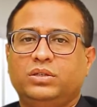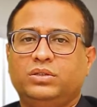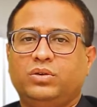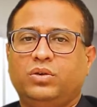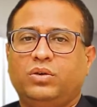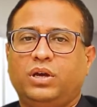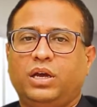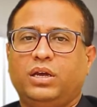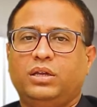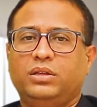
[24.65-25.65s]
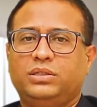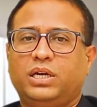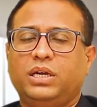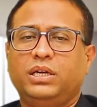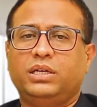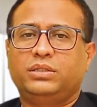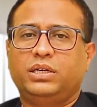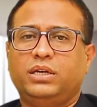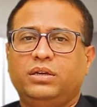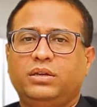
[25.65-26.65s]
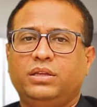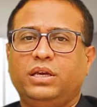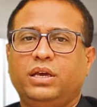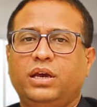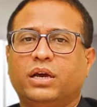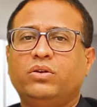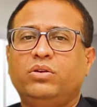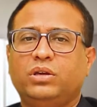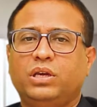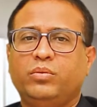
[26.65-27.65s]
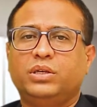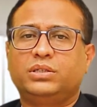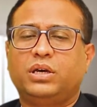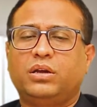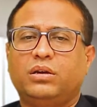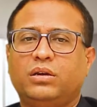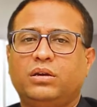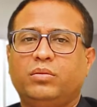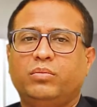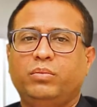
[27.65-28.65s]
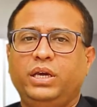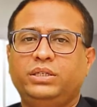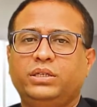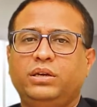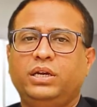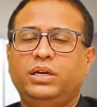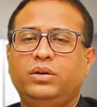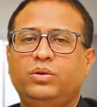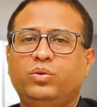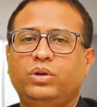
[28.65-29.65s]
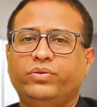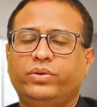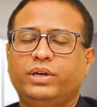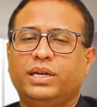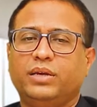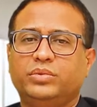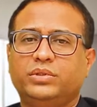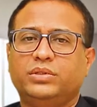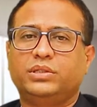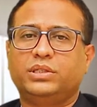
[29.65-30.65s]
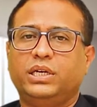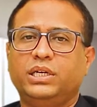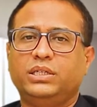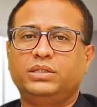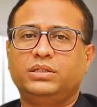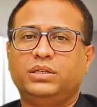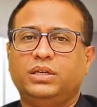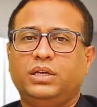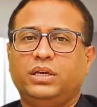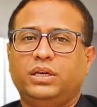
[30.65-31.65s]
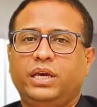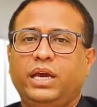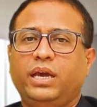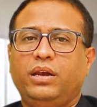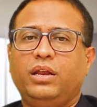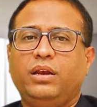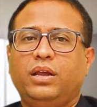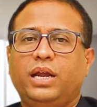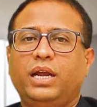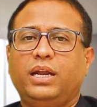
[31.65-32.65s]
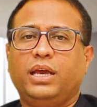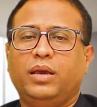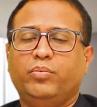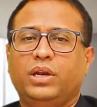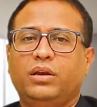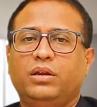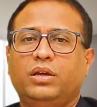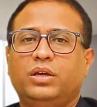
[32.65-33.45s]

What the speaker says: So in the starting, I said the acute leukemias are majorly two different types, that is ALL and AML.